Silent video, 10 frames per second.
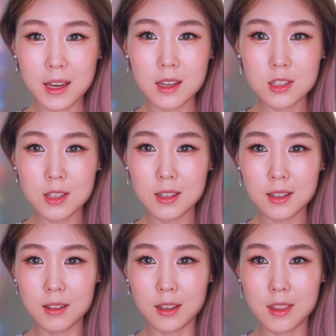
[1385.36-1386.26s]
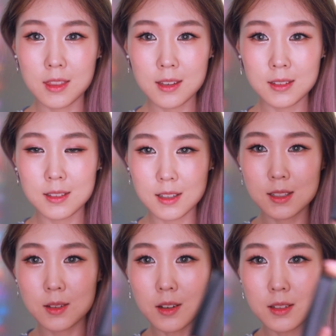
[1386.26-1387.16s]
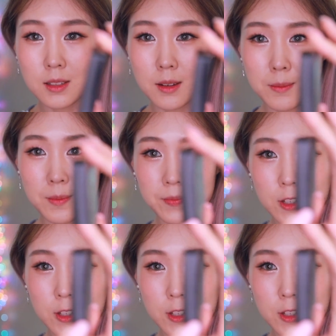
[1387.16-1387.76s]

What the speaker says: packaging like this. It's got some